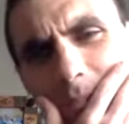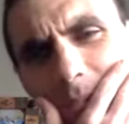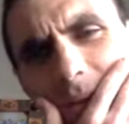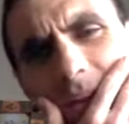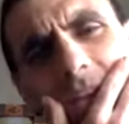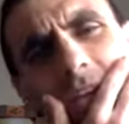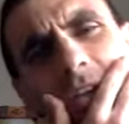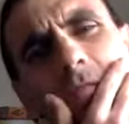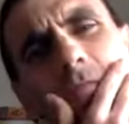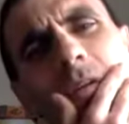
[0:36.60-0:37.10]
me
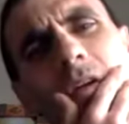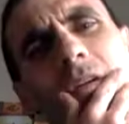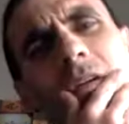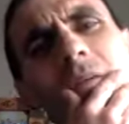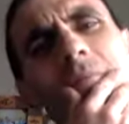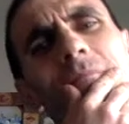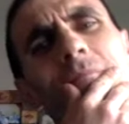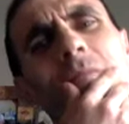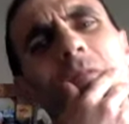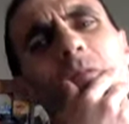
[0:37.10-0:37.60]
and you're wondering,
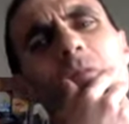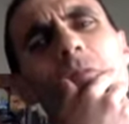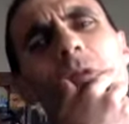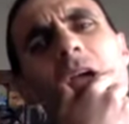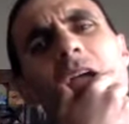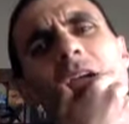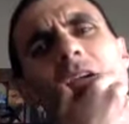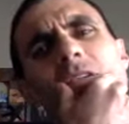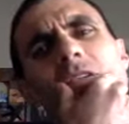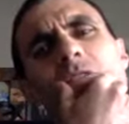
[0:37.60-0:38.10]

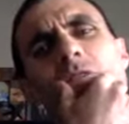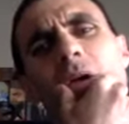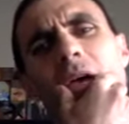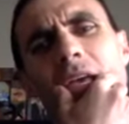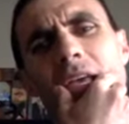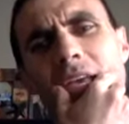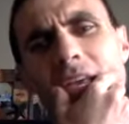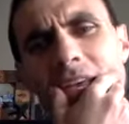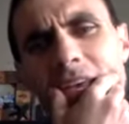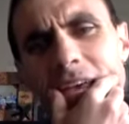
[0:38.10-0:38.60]
where do I
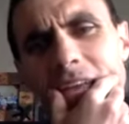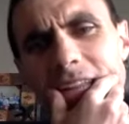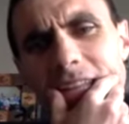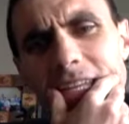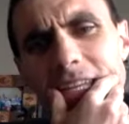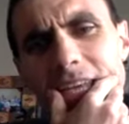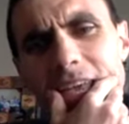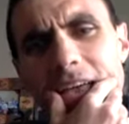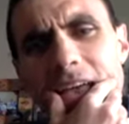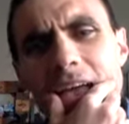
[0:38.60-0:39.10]
get
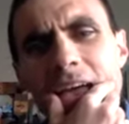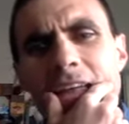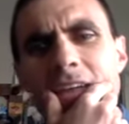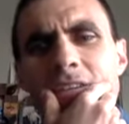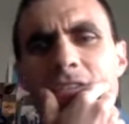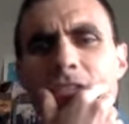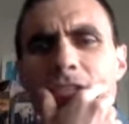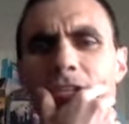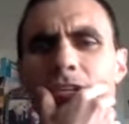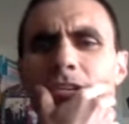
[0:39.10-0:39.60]
the
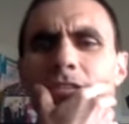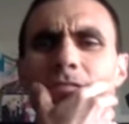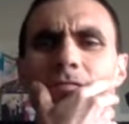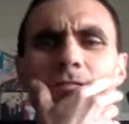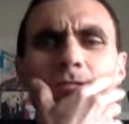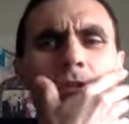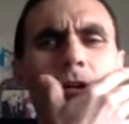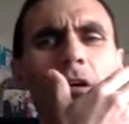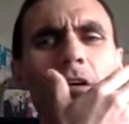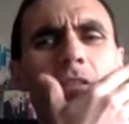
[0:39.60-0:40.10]
energy
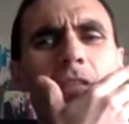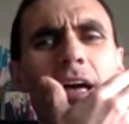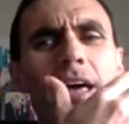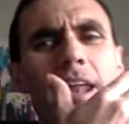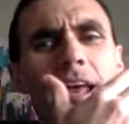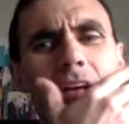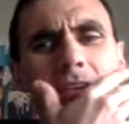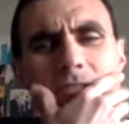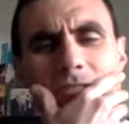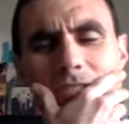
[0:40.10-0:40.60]
for all that
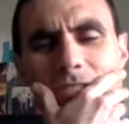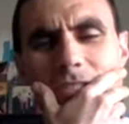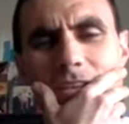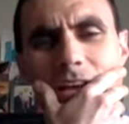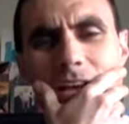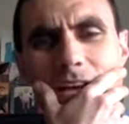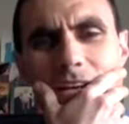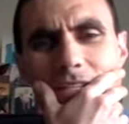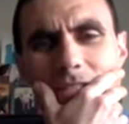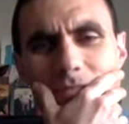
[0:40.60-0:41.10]

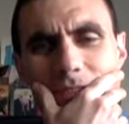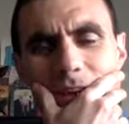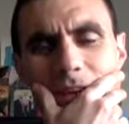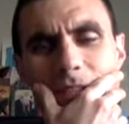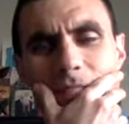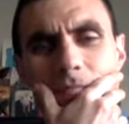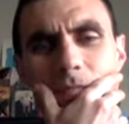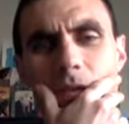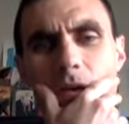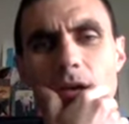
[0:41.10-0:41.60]
exercise, right?
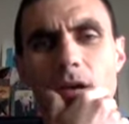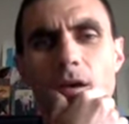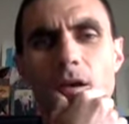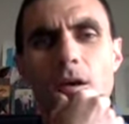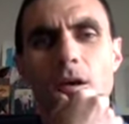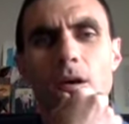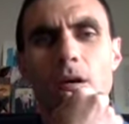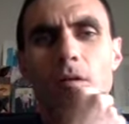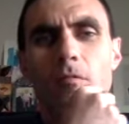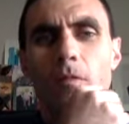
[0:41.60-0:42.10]

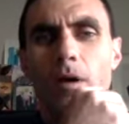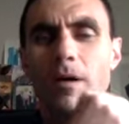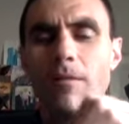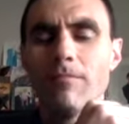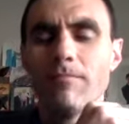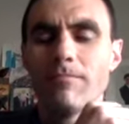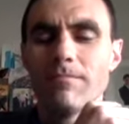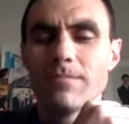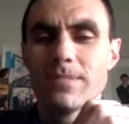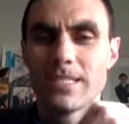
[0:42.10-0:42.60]
Well,
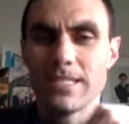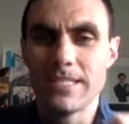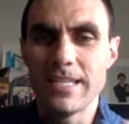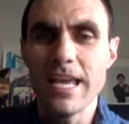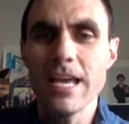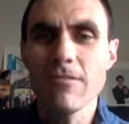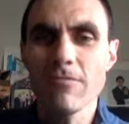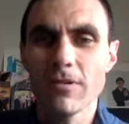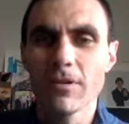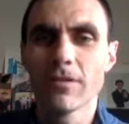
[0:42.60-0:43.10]
today
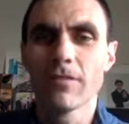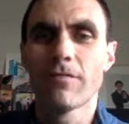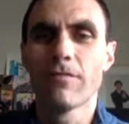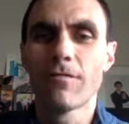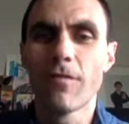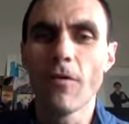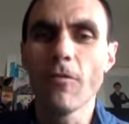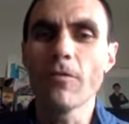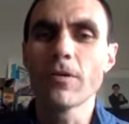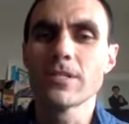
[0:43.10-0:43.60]
we're going to
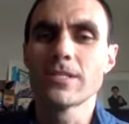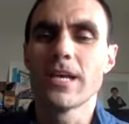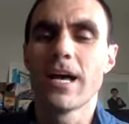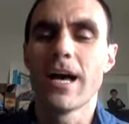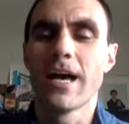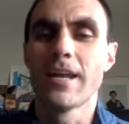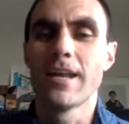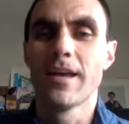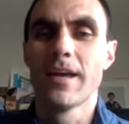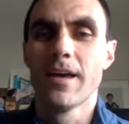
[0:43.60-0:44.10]
focus
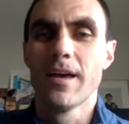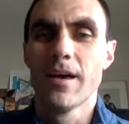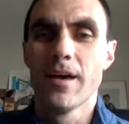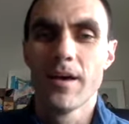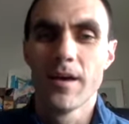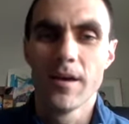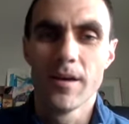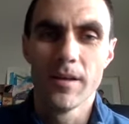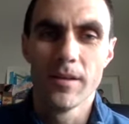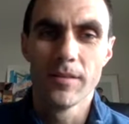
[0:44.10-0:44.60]
on
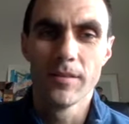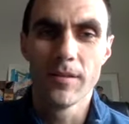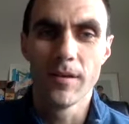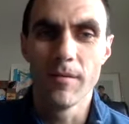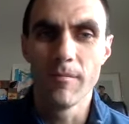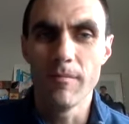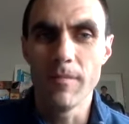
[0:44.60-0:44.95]
the